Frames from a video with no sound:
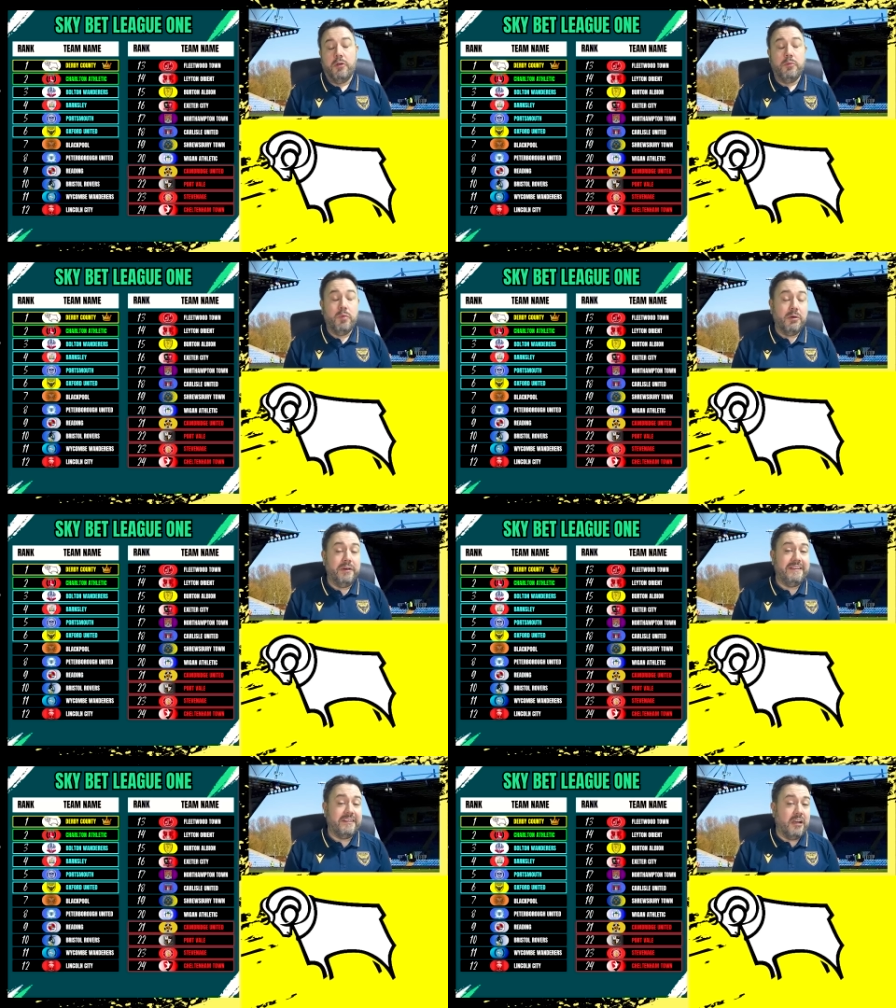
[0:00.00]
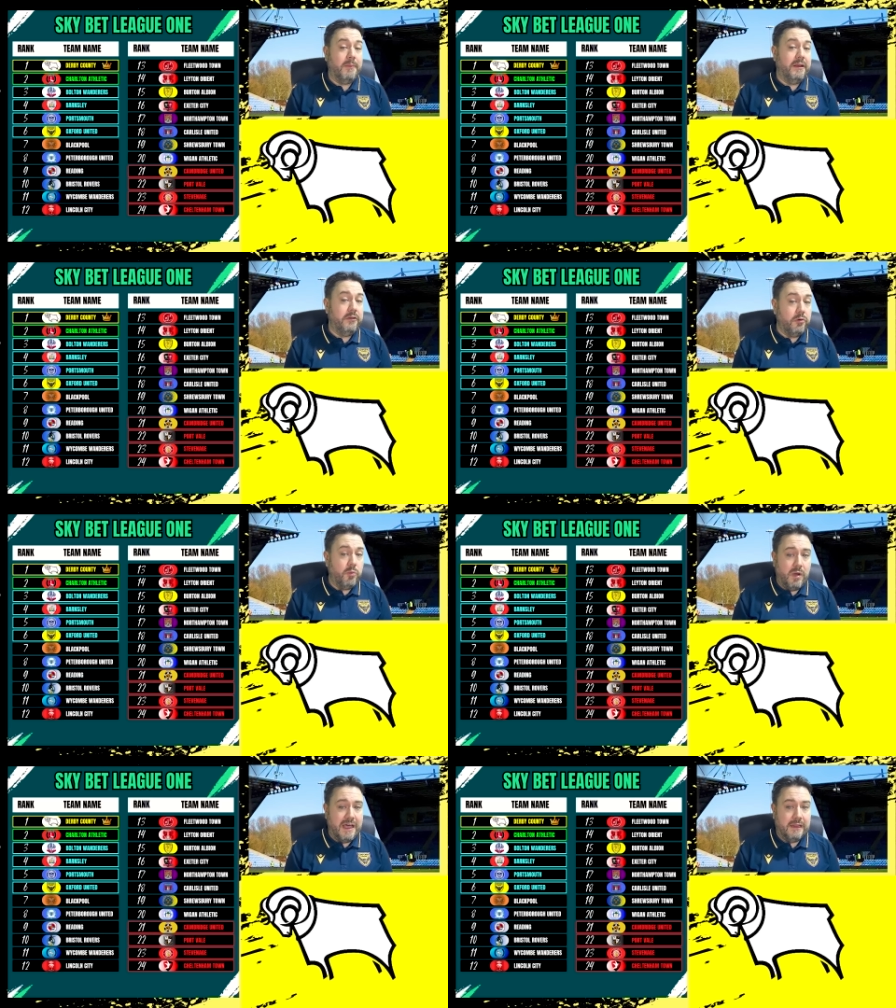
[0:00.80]
who will need to come in and do
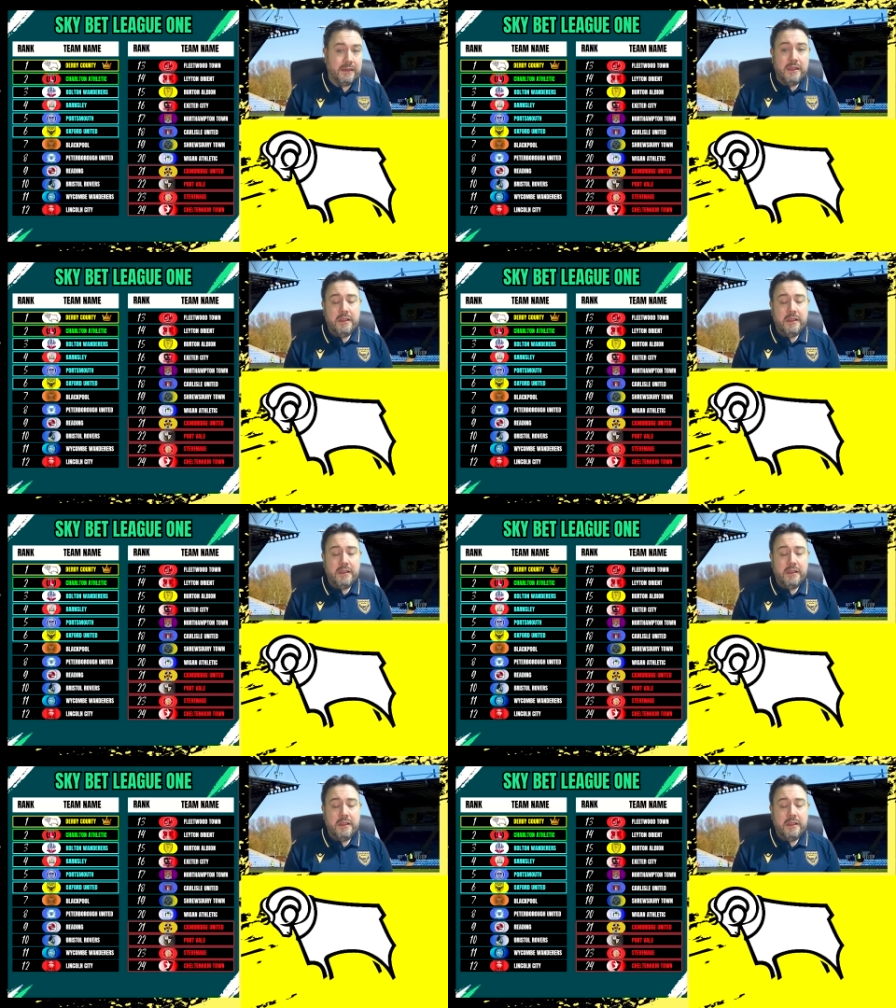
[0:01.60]
well